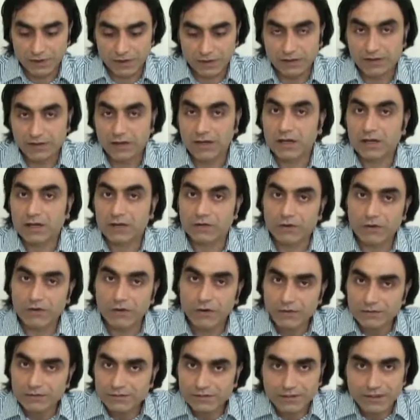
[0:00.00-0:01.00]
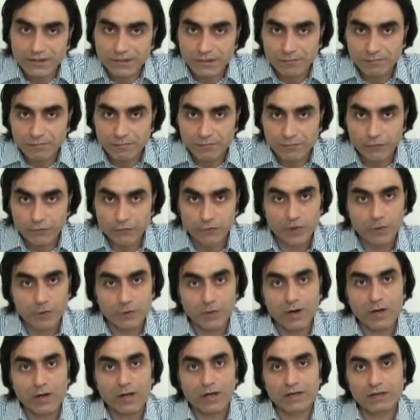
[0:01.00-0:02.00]
Allah warned them for a
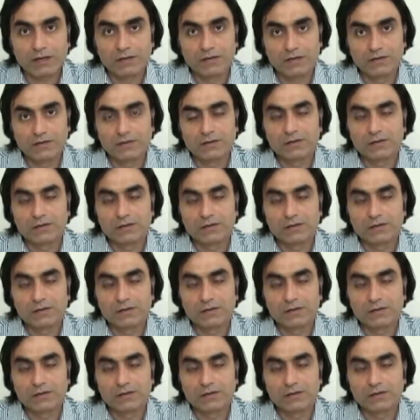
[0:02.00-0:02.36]
while,